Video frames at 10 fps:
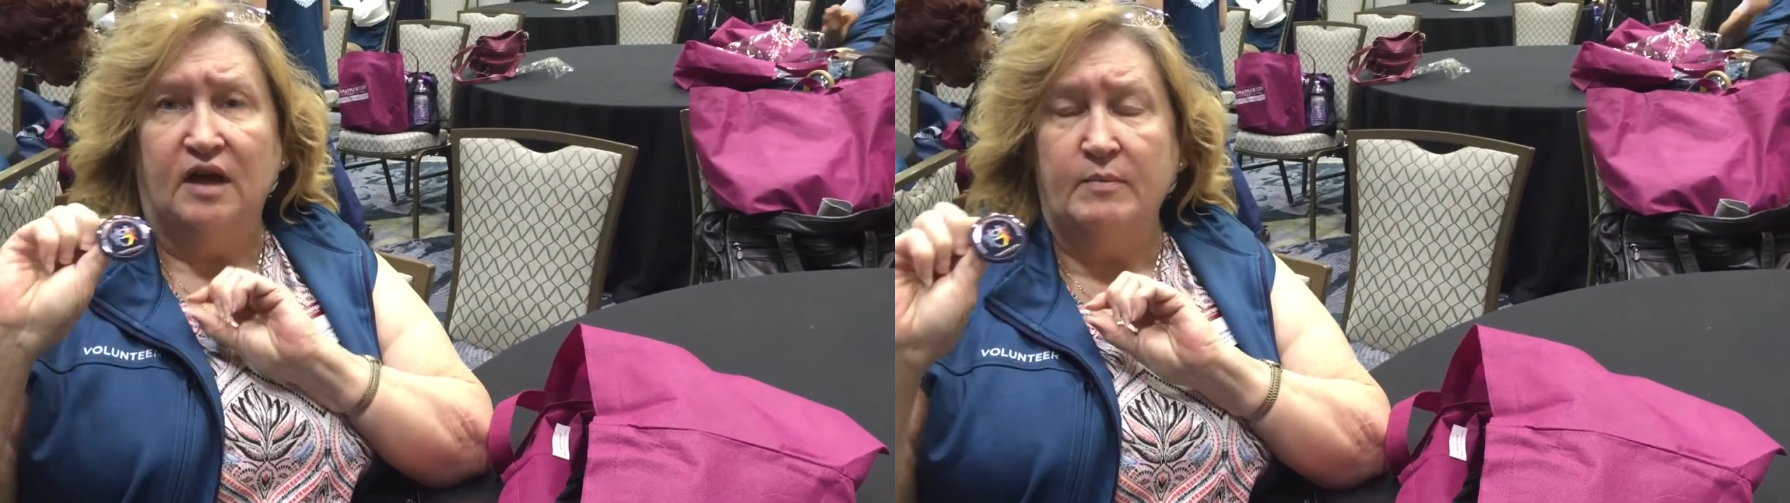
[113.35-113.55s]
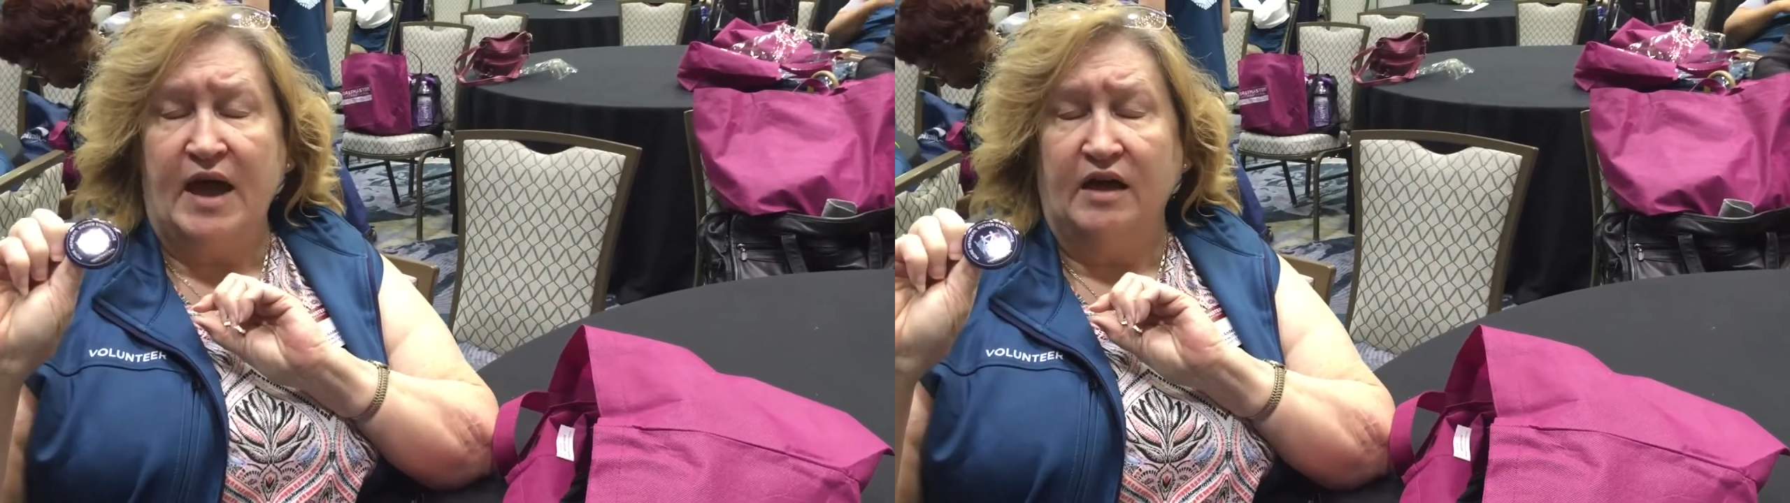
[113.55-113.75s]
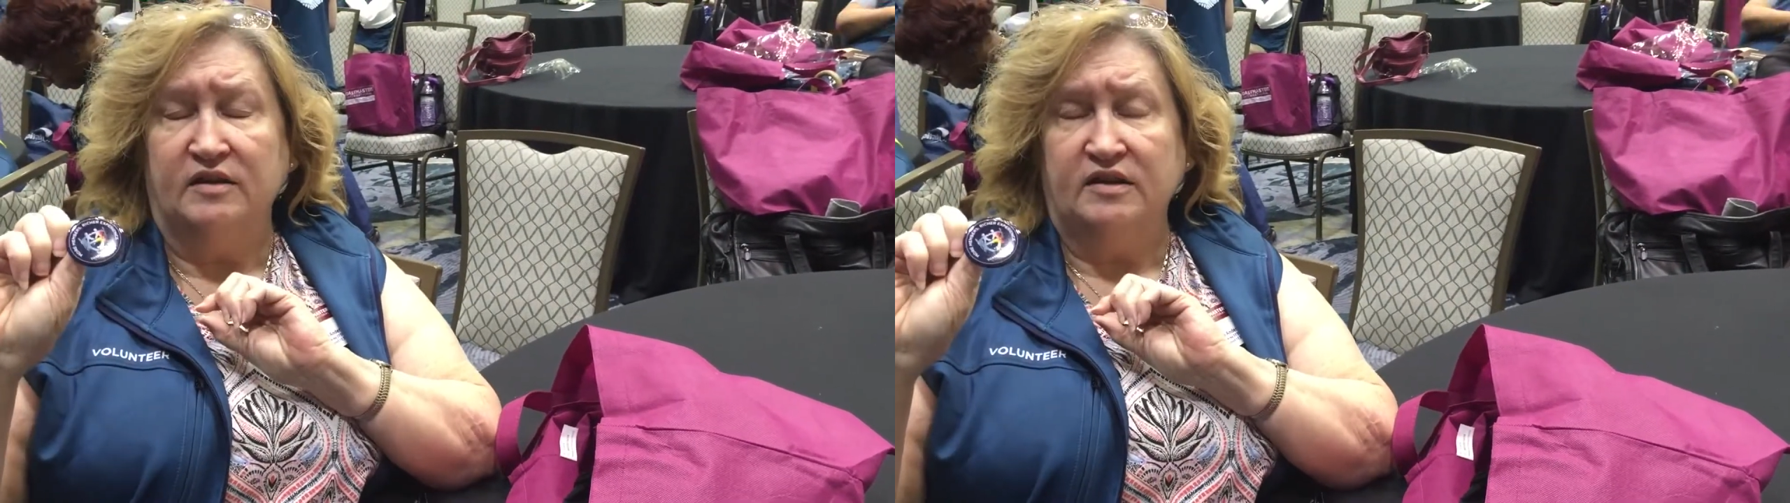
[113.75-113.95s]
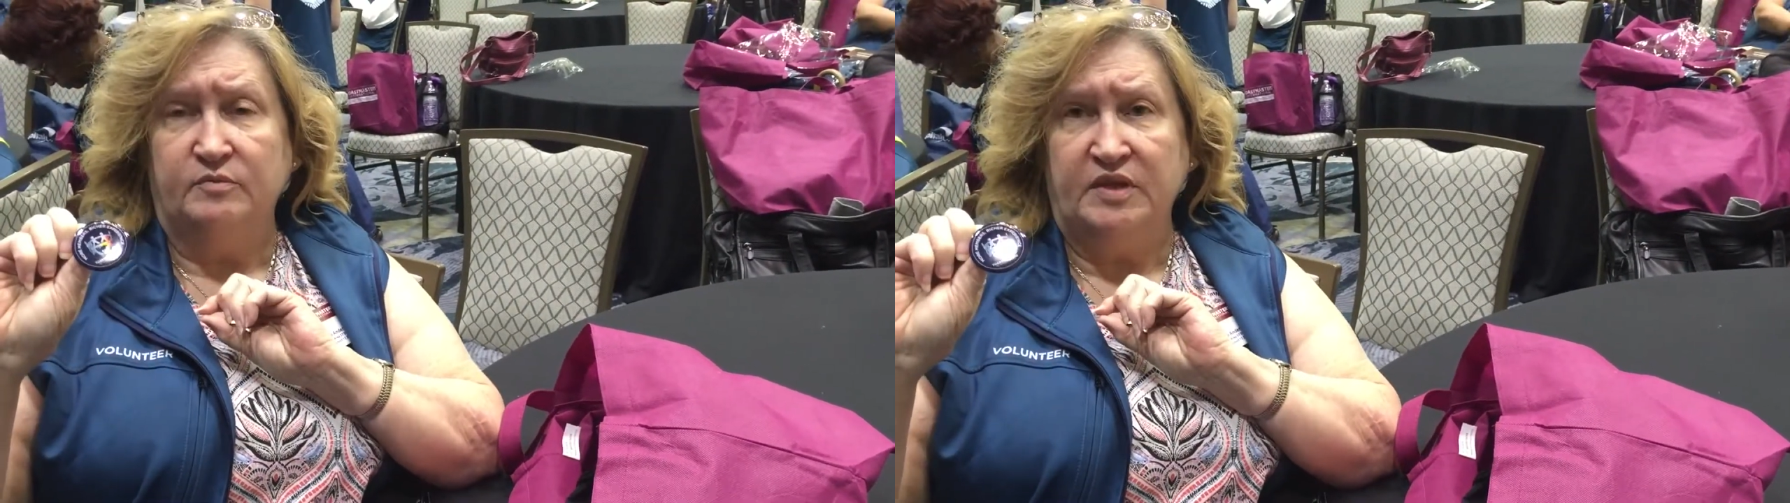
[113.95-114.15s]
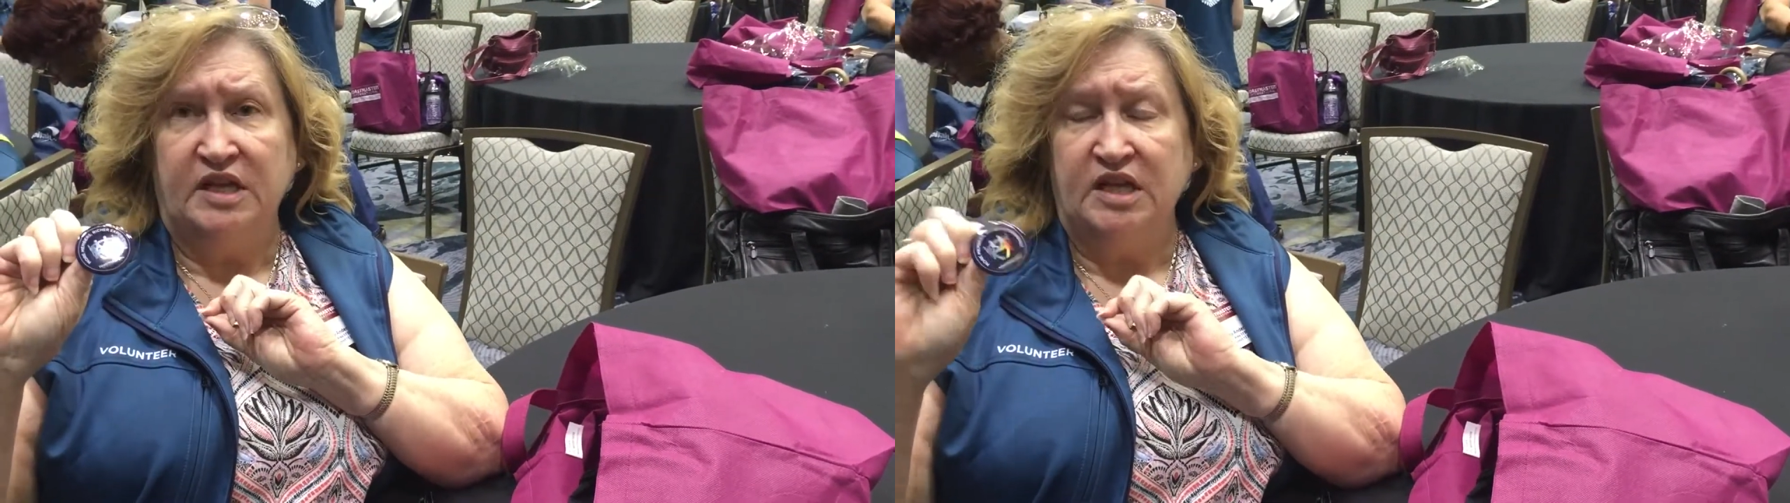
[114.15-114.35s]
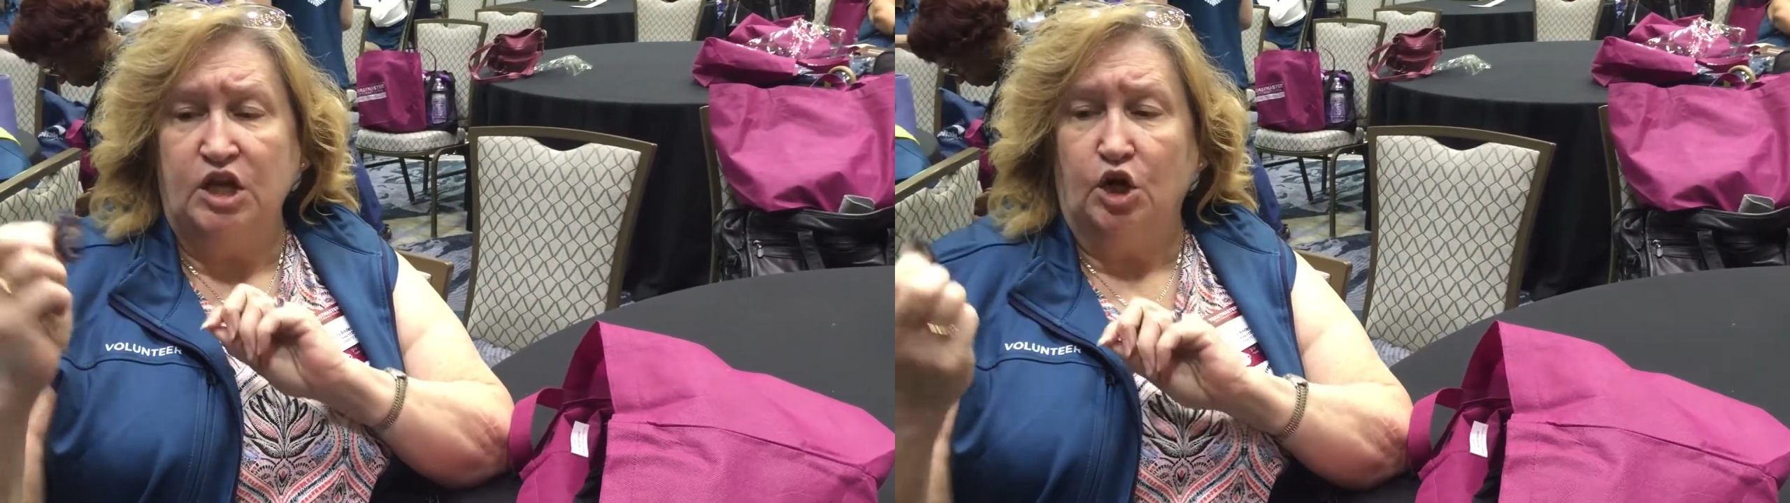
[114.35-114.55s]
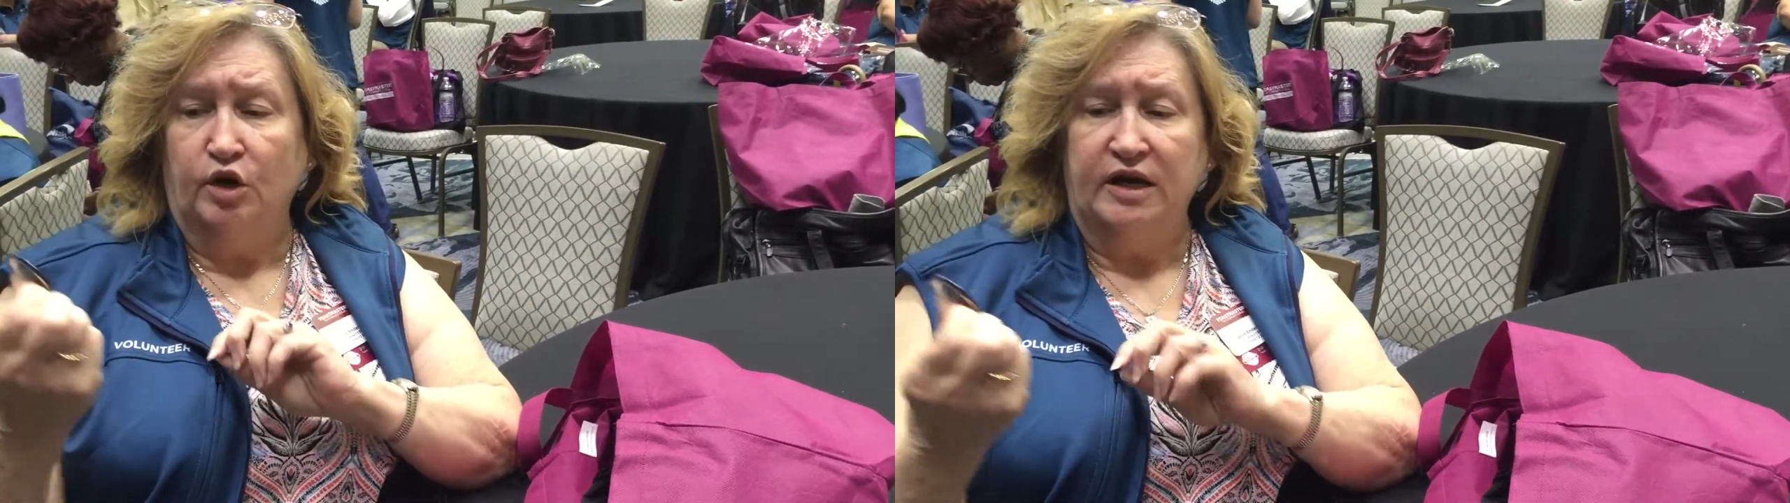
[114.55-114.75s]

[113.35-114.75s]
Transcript: about being here,